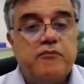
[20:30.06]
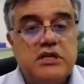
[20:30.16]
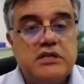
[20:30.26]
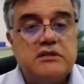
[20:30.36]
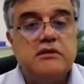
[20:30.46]

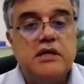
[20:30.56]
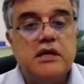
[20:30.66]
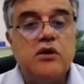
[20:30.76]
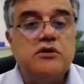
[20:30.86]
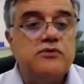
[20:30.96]
is
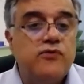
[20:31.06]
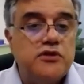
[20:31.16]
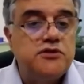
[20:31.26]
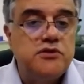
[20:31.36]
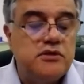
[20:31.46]
going to
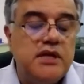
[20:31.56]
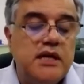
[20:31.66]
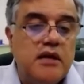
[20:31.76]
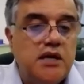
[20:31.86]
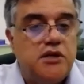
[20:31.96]
force you to
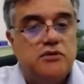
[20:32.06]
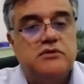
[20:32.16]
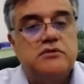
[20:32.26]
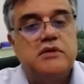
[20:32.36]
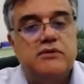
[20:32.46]
then not
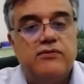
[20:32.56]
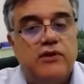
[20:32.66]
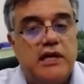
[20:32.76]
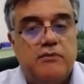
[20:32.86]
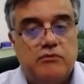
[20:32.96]
use it
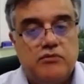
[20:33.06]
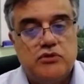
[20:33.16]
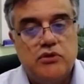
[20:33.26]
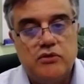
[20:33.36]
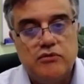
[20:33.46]
fully.
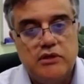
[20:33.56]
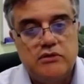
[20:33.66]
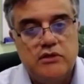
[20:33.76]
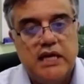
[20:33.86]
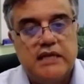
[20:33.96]
So
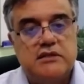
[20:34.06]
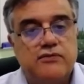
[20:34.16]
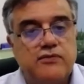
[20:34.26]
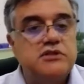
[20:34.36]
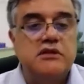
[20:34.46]
that's the
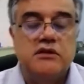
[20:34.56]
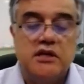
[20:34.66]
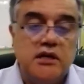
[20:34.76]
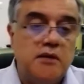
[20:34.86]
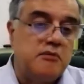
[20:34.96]
first thing to
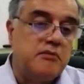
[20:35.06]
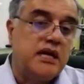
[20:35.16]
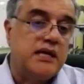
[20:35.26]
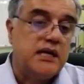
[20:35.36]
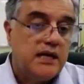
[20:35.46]
keep in
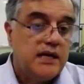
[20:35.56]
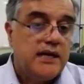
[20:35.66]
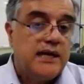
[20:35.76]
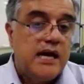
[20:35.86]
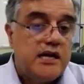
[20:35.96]
mind.
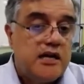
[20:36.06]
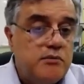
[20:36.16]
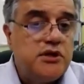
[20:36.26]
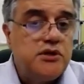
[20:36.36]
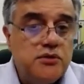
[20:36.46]

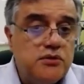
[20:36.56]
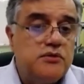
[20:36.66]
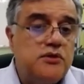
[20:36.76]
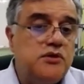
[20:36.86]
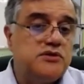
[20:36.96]
Number
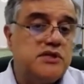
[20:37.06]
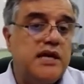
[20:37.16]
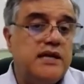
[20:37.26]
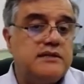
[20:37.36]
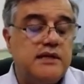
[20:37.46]
2 use
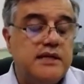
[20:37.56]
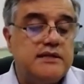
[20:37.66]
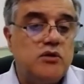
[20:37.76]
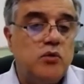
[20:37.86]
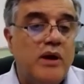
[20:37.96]
case
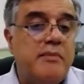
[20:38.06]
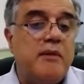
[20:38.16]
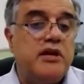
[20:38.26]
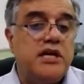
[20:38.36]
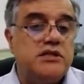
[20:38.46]
is the web
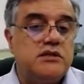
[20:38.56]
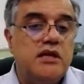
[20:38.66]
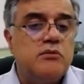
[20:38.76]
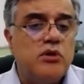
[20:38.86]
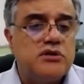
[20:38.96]
application.
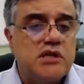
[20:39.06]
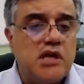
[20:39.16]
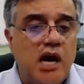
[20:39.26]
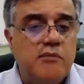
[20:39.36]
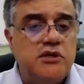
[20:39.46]
And the most
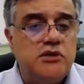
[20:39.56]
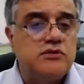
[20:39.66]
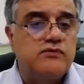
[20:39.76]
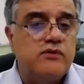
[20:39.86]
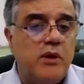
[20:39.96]
common
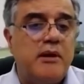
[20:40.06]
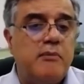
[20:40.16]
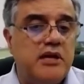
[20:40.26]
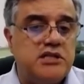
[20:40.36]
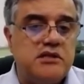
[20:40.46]
use for web
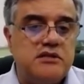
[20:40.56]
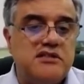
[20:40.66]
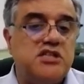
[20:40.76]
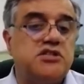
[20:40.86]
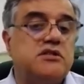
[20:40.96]
application is
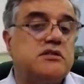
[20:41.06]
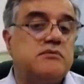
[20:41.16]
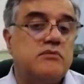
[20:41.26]
sessions.